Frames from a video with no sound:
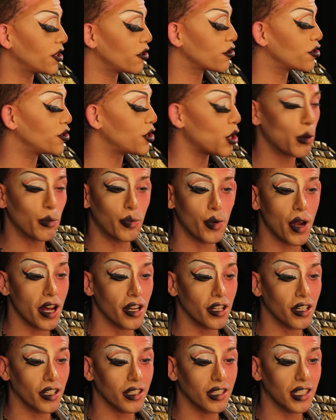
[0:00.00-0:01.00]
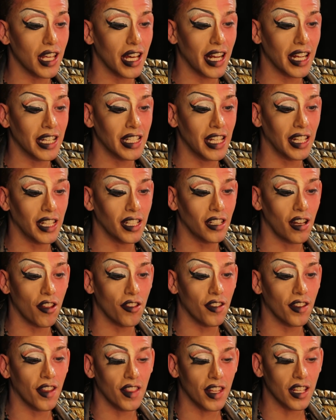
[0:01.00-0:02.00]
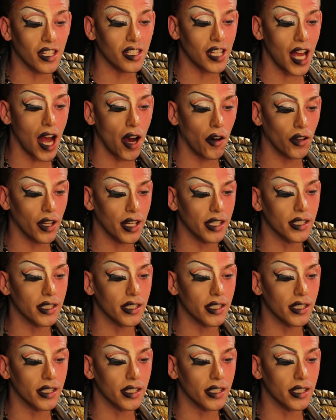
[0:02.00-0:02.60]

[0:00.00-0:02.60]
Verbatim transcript: there's no product that I needed other than this towel